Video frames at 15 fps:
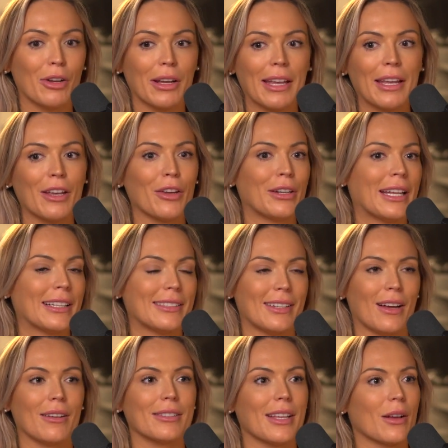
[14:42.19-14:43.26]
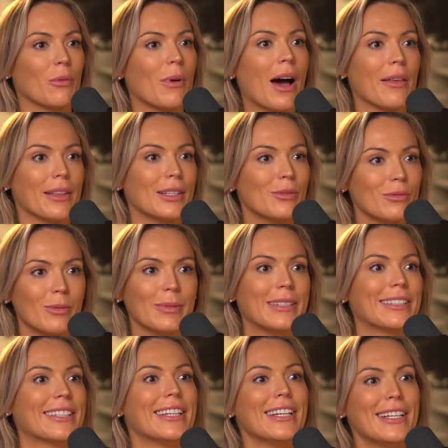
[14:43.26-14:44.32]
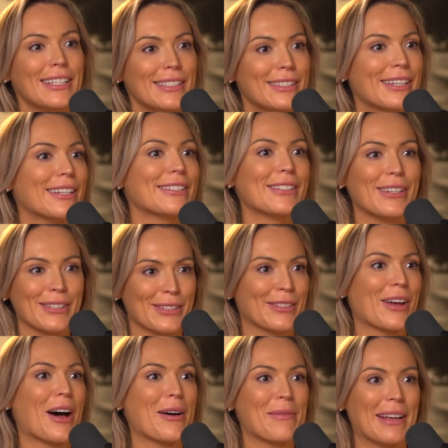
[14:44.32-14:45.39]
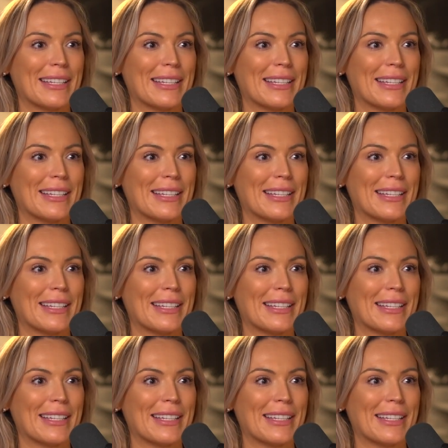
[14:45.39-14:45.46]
Looking at your LinkedIn, I was like, wow, this woman does not stop.